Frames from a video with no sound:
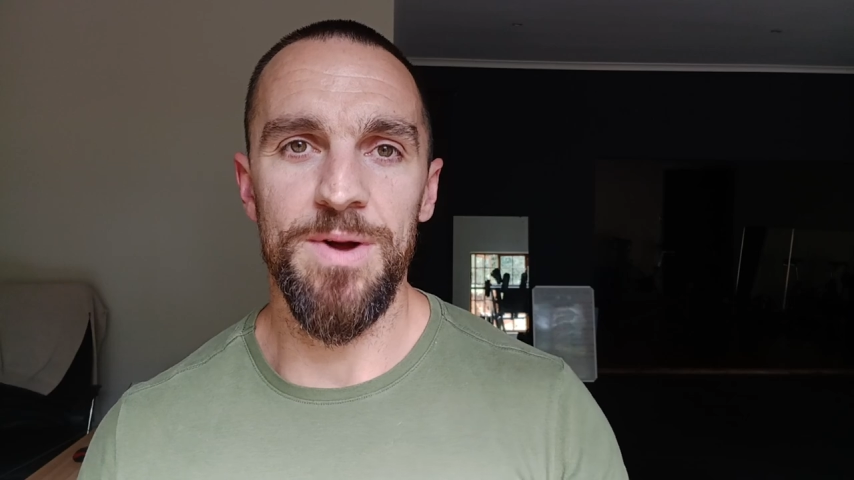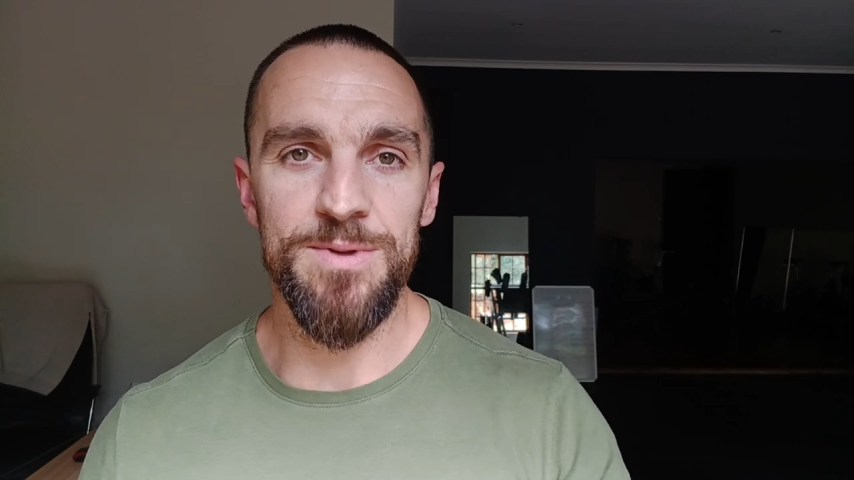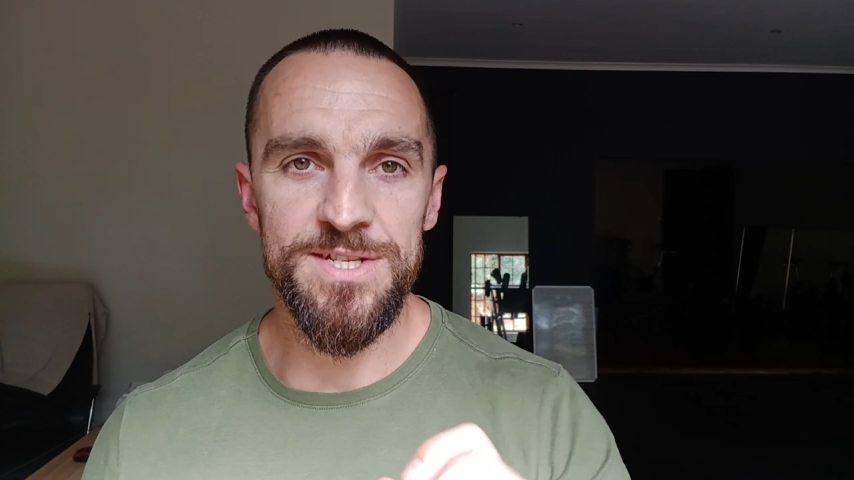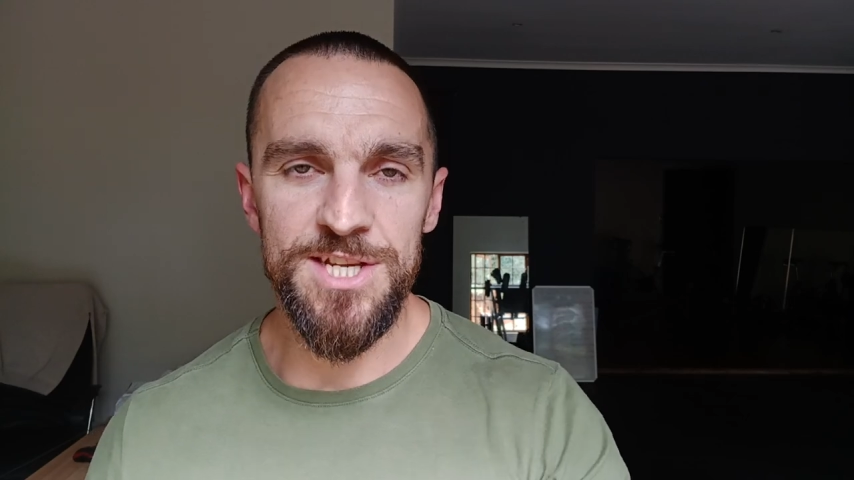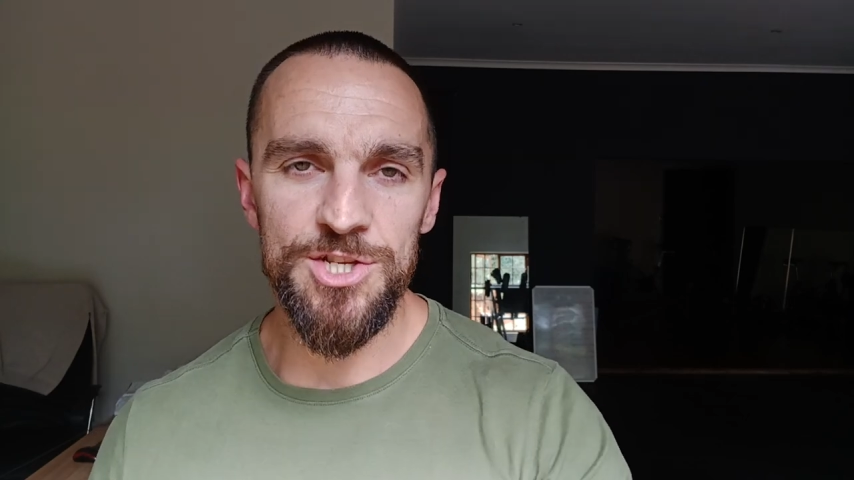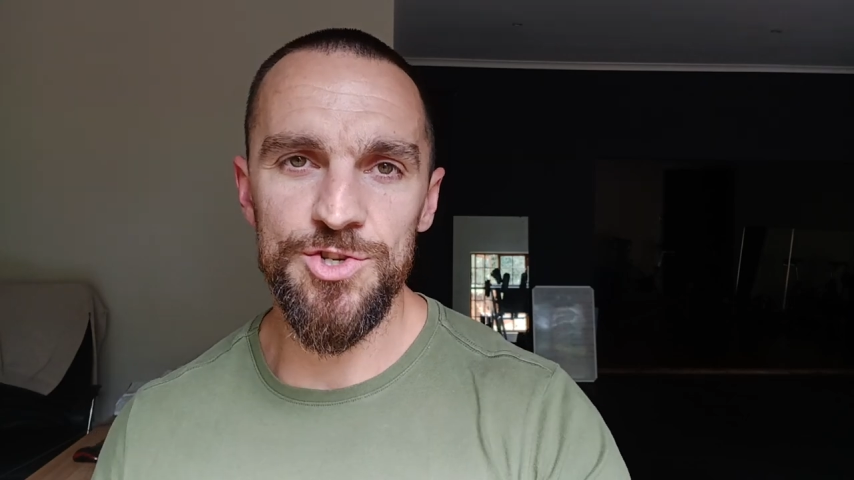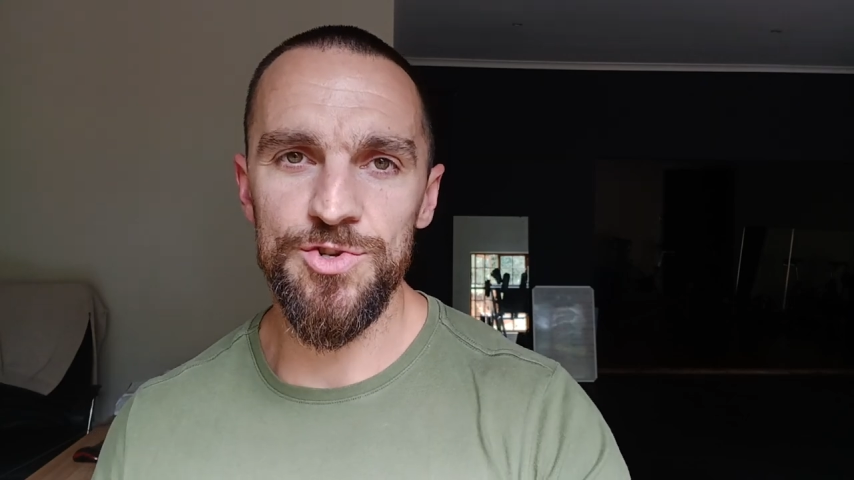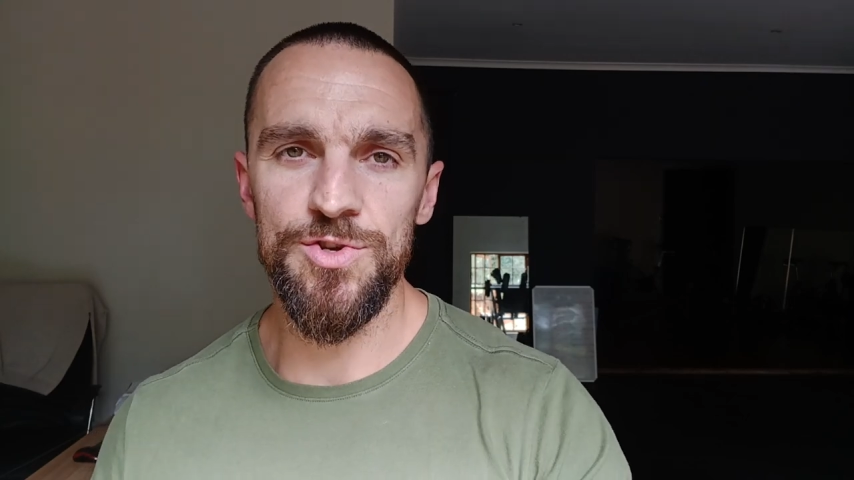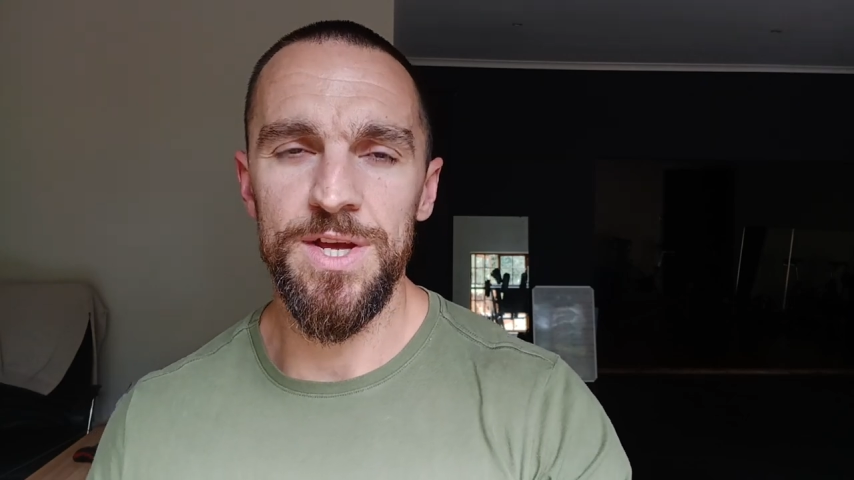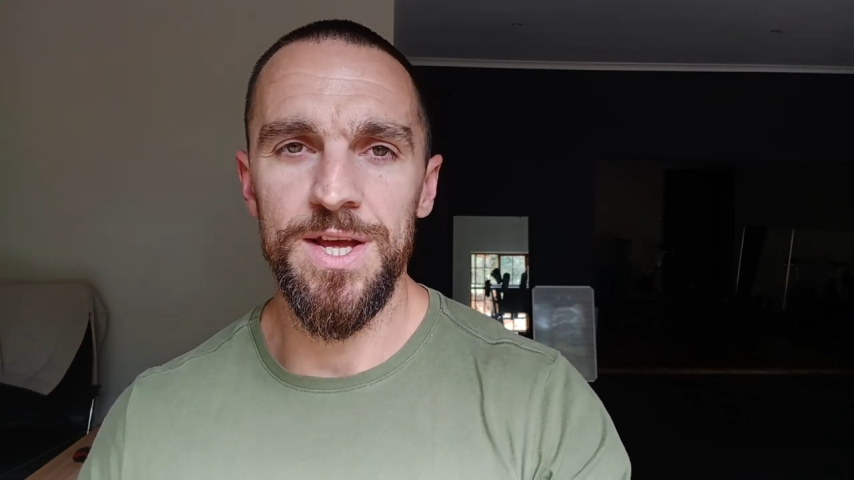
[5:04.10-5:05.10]
going to send
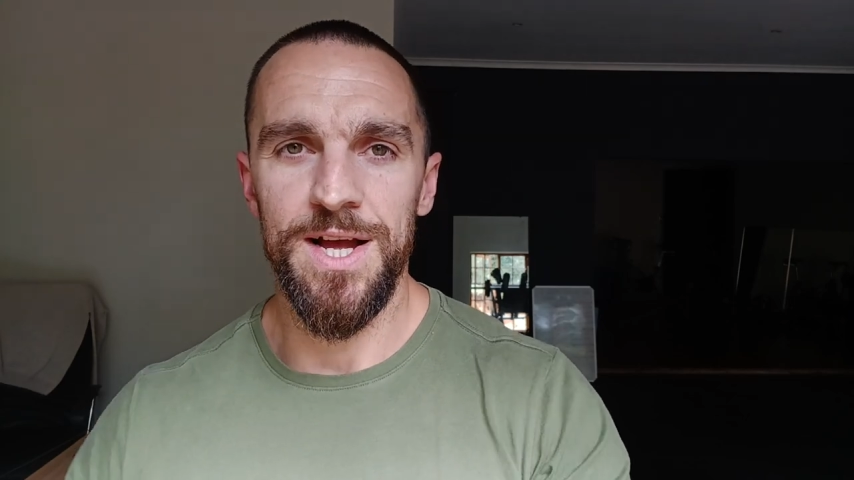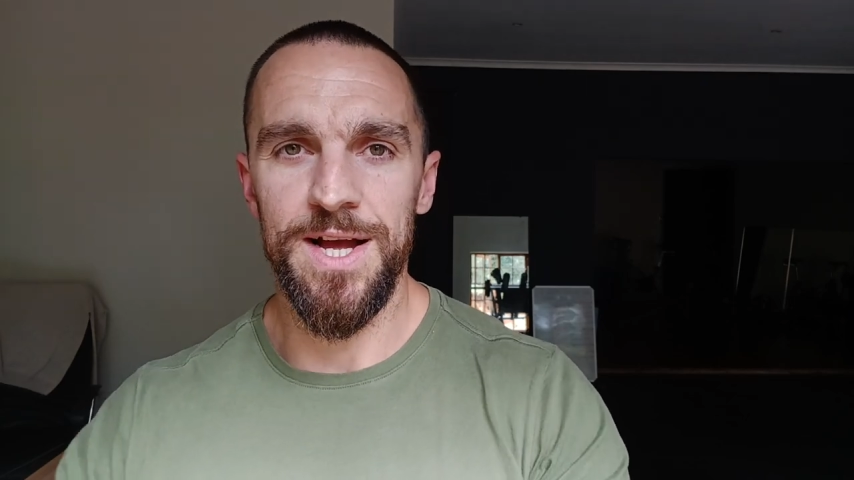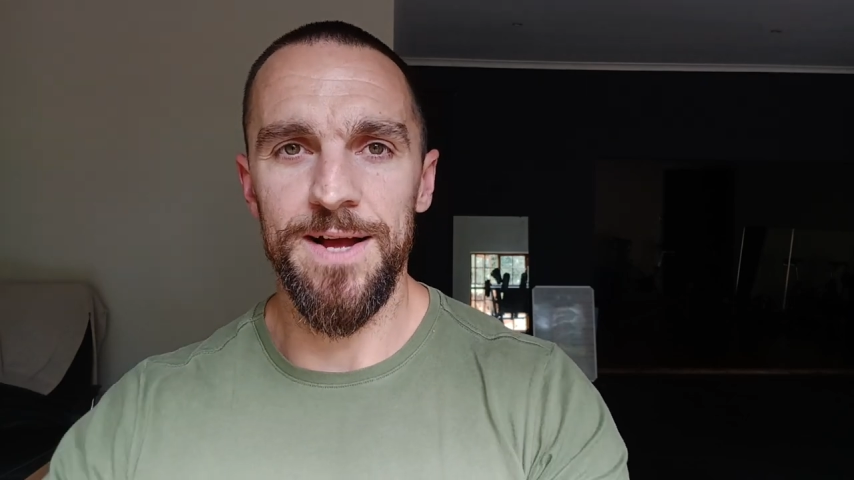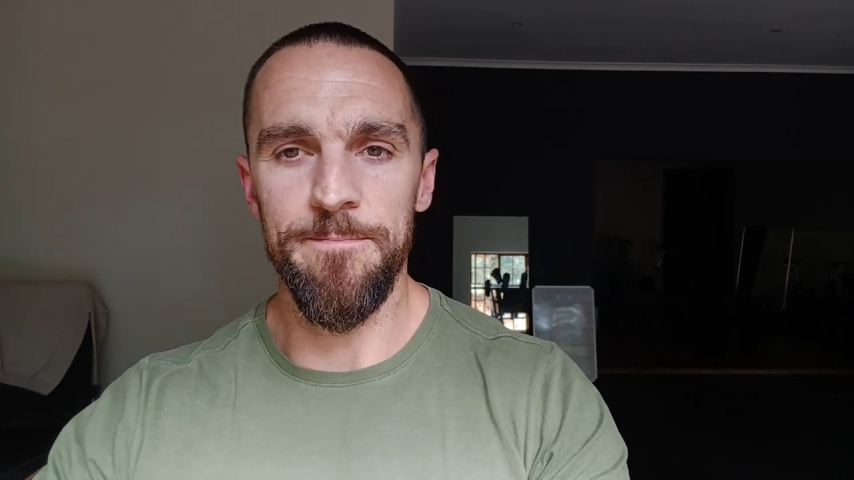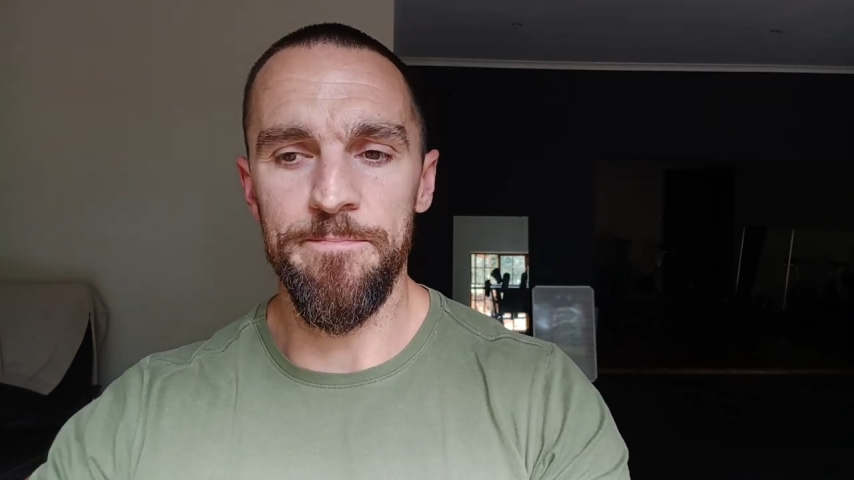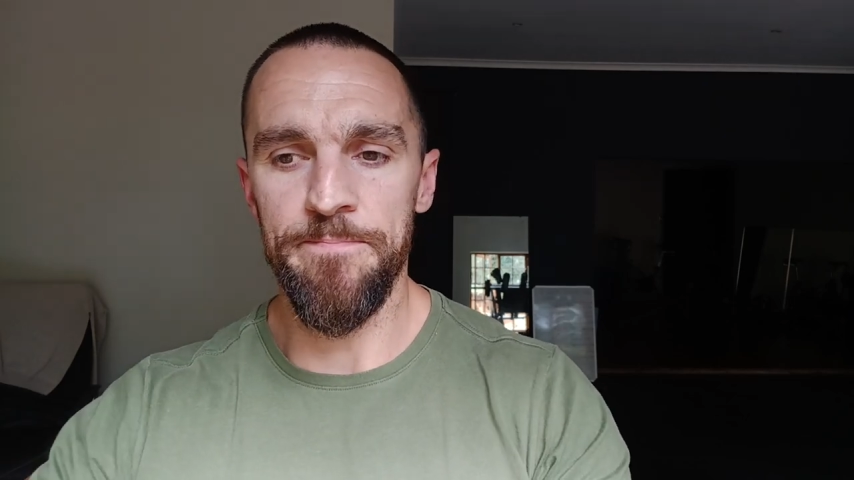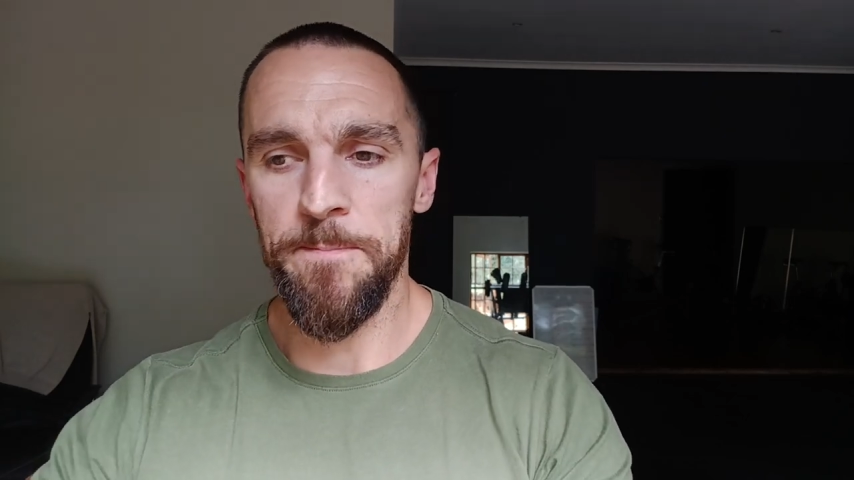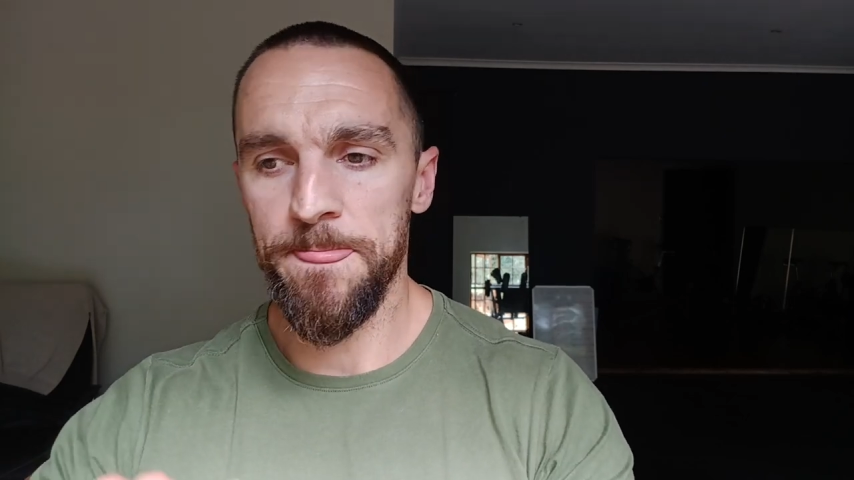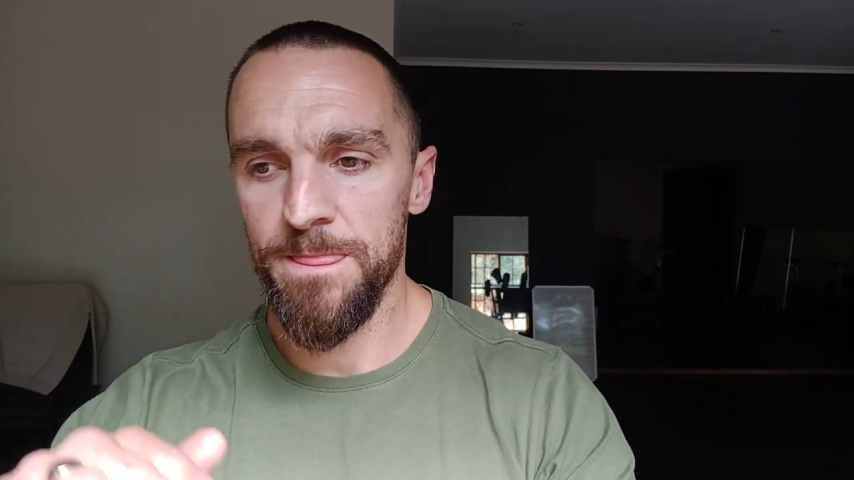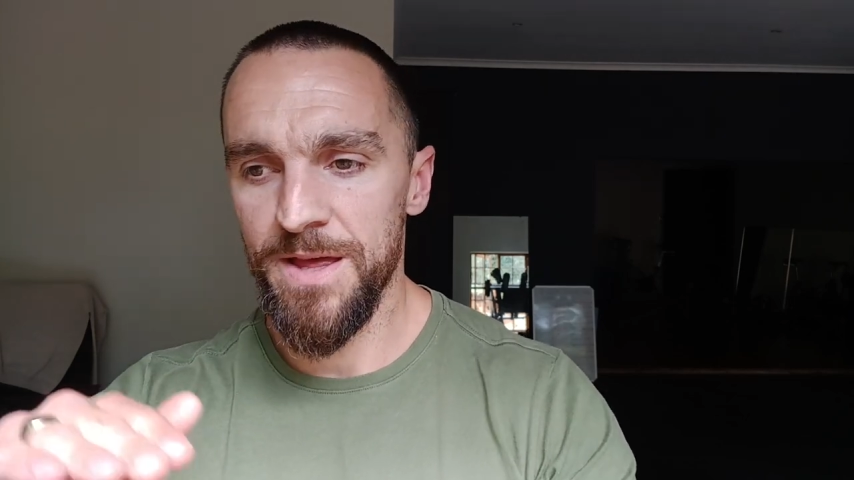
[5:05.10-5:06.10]
you
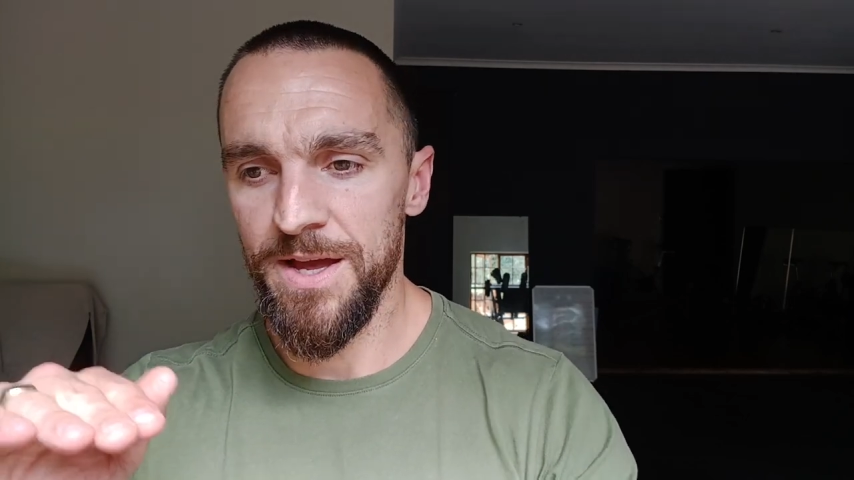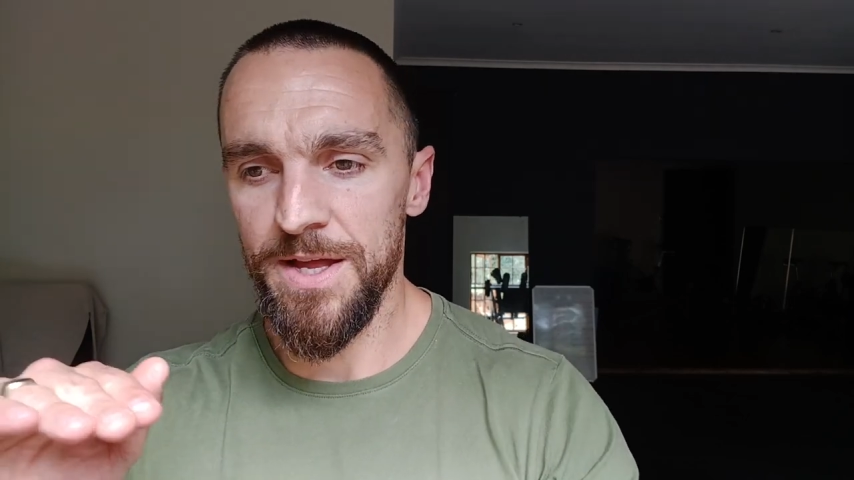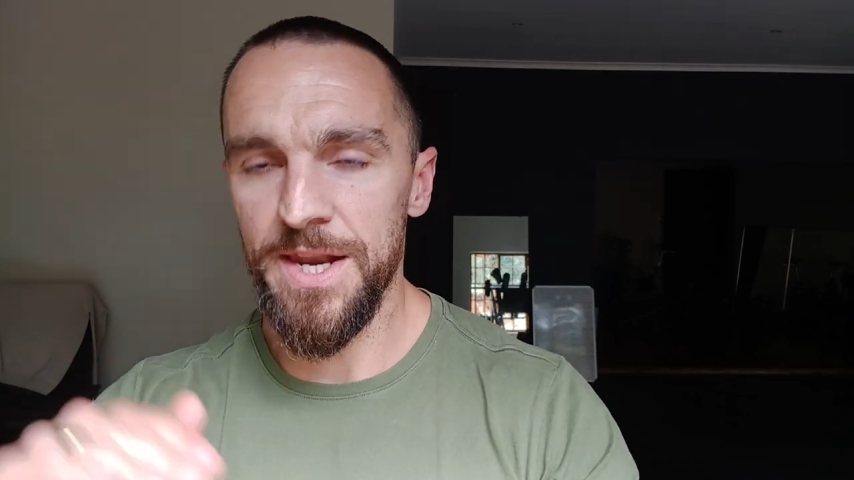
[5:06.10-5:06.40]
a